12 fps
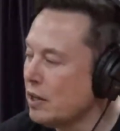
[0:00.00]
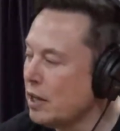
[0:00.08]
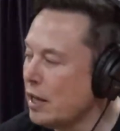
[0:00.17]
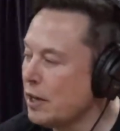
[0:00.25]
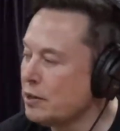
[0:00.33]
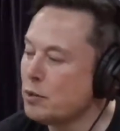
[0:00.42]

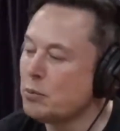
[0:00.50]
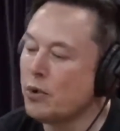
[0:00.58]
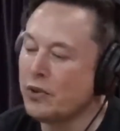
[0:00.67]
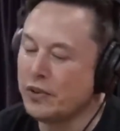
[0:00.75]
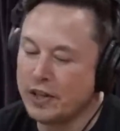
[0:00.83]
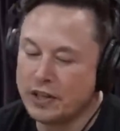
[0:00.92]
at a certain
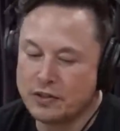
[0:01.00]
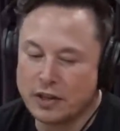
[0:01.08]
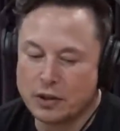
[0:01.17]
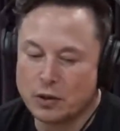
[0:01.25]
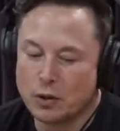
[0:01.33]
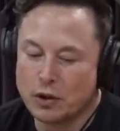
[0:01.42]
point, it's
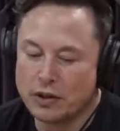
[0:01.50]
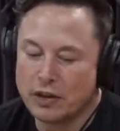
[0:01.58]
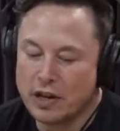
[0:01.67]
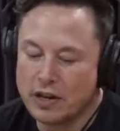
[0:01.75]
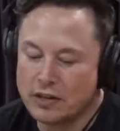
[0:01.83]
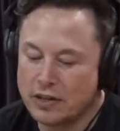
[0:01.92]
like the
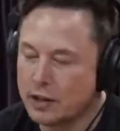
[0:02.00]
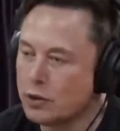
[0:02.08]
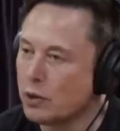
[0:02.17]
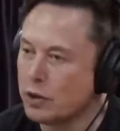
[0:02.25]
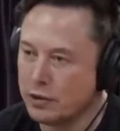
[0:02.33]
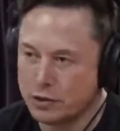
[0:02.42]
AI is like
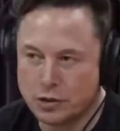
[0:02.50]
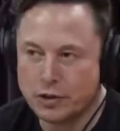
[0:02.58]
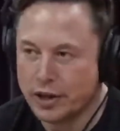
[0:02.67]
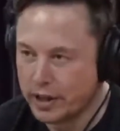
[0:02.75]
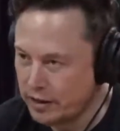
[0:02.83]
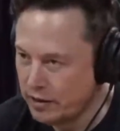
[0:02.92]
talking to a tree.